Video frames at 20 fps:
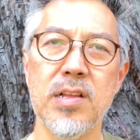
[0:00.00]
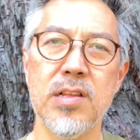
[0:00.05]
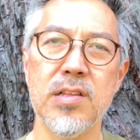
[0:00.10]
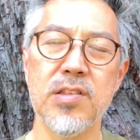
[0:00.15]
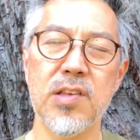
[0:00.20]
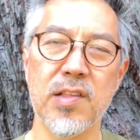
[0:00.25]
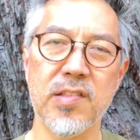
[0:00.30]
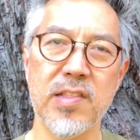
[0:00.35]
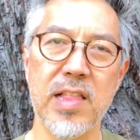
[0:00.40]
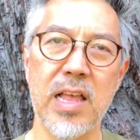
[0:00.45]

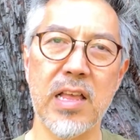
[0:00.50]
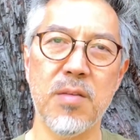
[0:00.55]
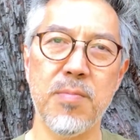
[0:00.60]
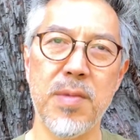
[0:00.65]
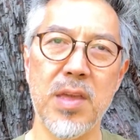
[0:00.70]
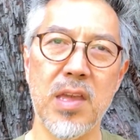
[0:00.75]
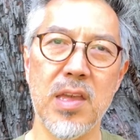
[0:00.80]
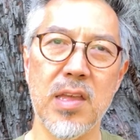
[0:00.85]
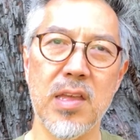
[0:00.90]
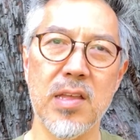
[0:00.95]
Just like
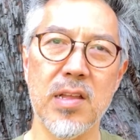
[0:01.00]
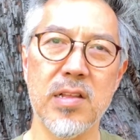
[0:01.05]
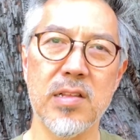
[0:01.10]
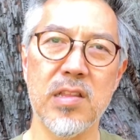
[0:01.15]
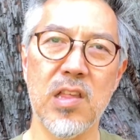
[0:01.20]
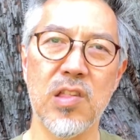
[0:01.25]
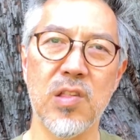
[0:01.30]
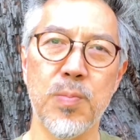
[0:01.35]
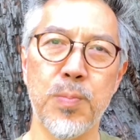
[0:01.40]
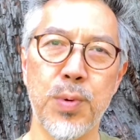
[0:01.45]
me,
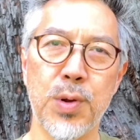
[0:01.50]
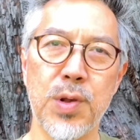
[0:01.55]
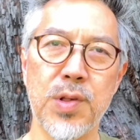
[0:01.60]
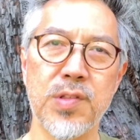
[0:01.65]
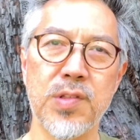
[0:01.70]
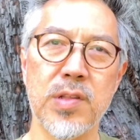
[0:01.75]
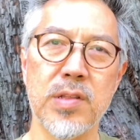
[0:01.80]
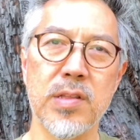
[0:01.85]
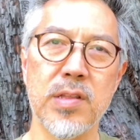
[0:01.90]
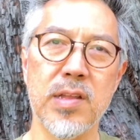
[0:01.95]
this
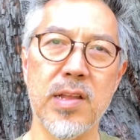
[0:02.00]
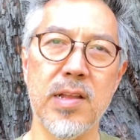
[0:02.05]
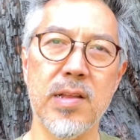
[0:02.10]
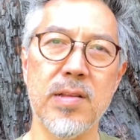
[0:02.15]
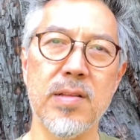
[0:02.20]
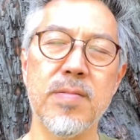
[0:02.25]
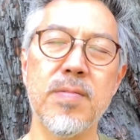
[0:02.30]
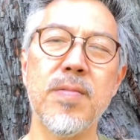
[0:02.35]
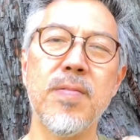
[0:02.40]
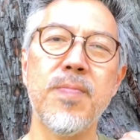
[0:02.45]
person
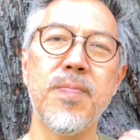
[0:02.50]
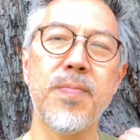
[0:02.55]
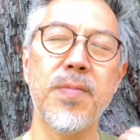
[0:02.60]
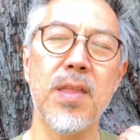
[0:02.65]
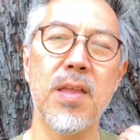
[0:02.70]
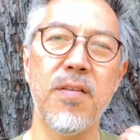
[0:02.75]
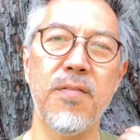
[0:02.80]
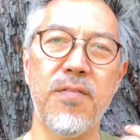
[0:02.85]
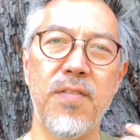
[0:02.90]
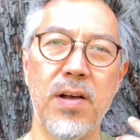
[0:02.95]

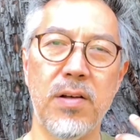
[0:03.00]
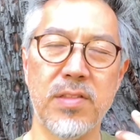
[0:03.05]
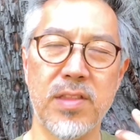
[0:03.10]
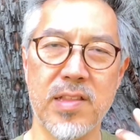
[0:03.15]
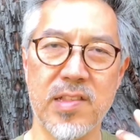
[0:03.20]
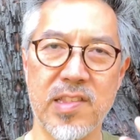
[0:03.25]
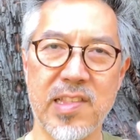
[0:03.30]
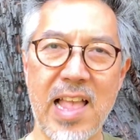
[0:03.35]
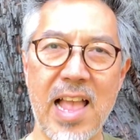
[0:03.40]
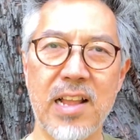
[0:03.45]
felt
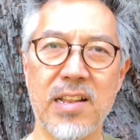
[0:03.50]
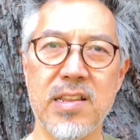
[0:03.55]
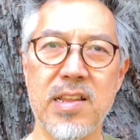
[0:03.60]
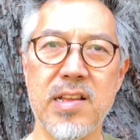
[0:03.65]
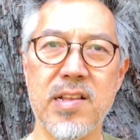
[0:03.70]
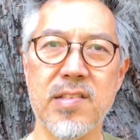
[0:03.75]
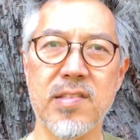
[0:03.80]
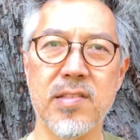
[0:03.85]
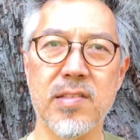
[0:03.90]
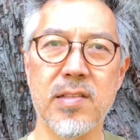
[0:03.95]
sadness,